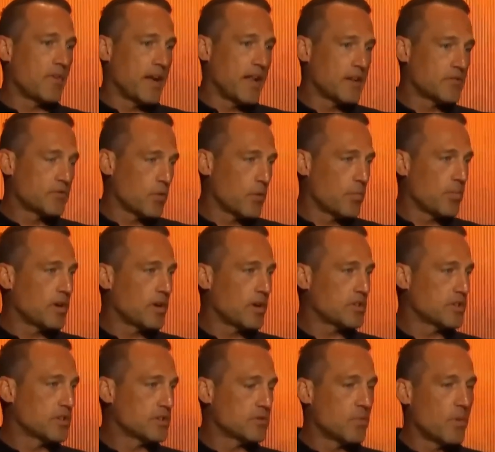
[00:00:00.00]
Financial
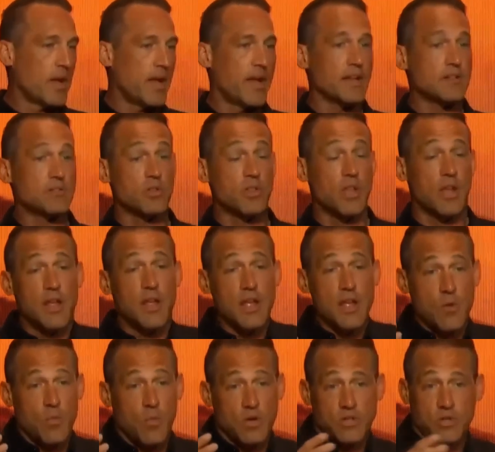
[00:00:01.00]
repression is a way, and so they
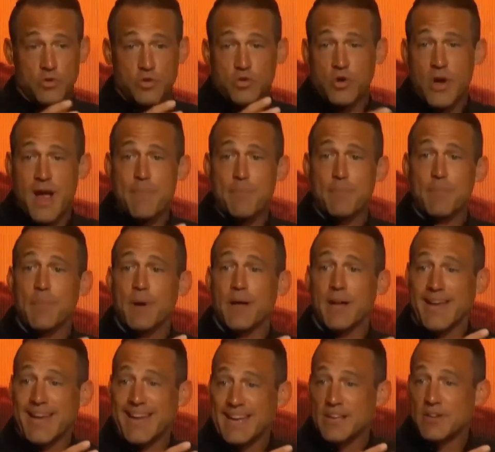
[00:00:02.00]
want to trap
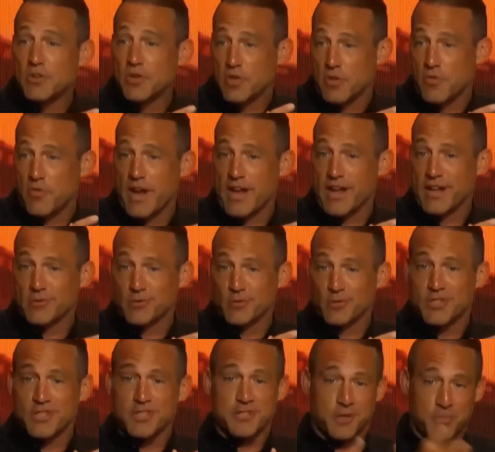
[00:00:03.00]
money into the financial
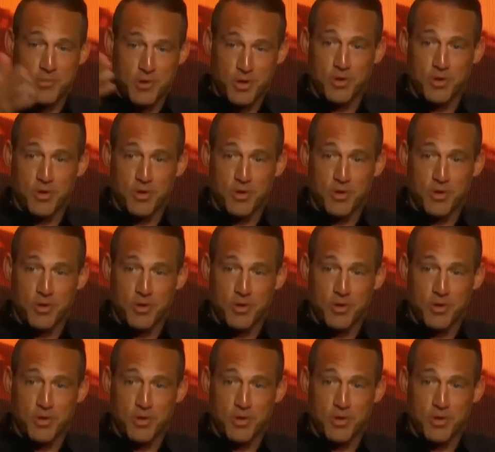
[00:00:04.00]
system,